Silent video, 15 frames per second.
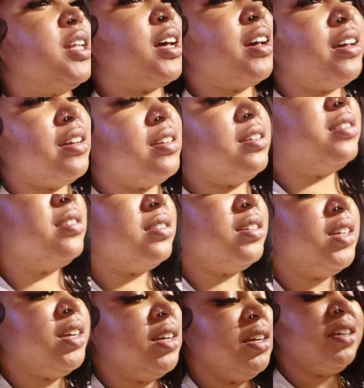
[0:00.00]
like
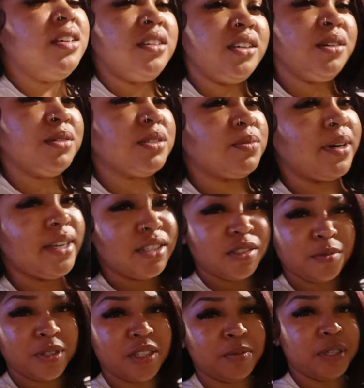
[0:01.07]
it was way too
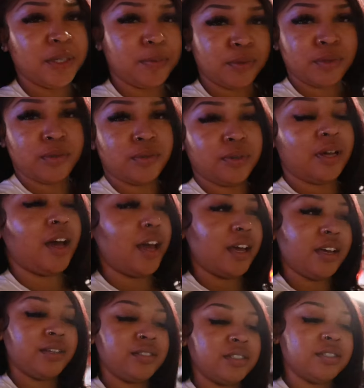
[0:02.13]
many people
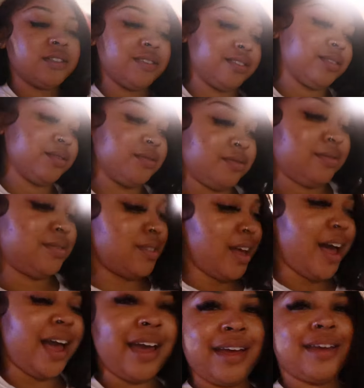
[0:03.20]
it just
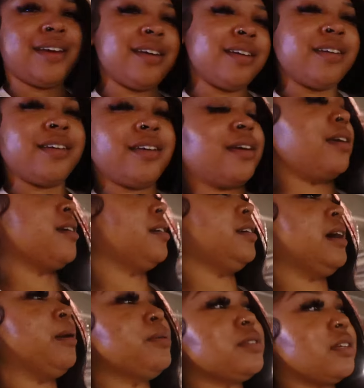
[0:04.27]
i
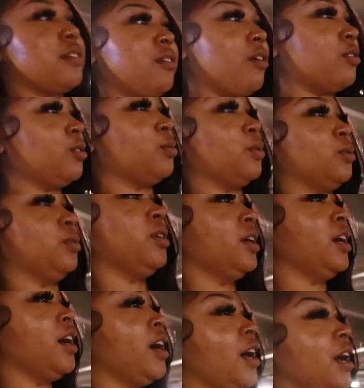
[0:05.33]
i was
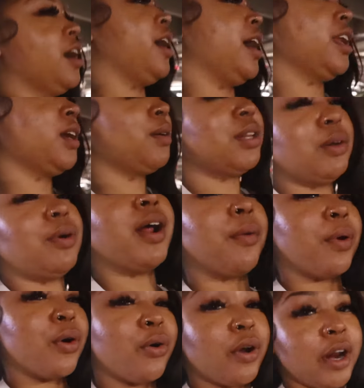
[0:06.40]
uncomfortable i didn't really want
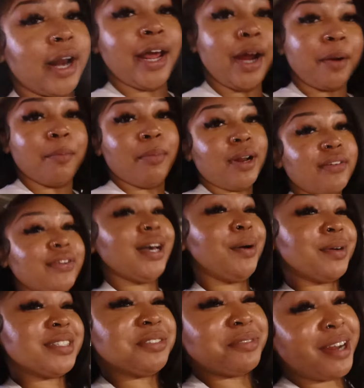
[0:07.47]
to record in there but if y'all
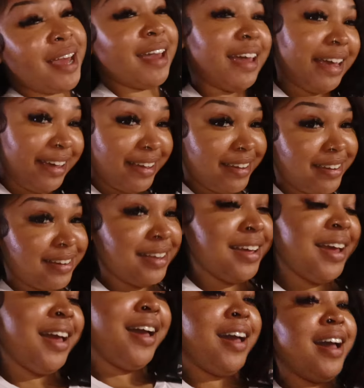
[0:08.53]
want to see what i ate
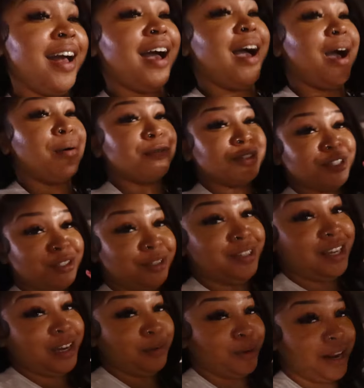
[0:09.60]
i will show
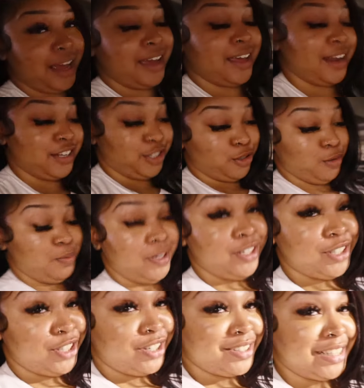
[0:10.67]
y'all what i ate i saw a
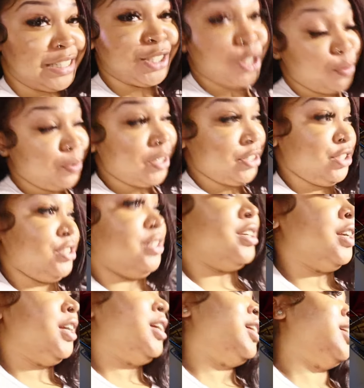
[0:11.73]
picture i took a picture
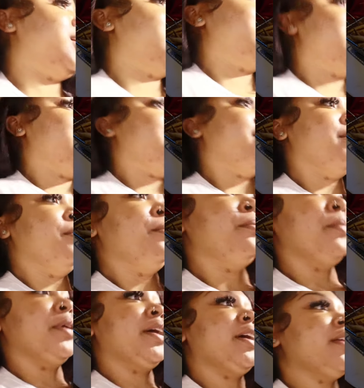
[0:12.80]

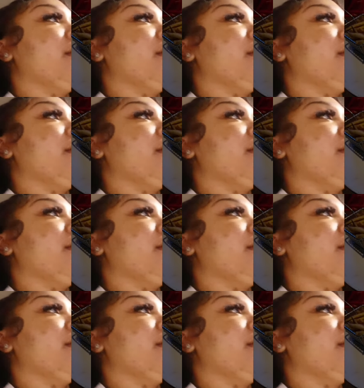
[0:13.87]
but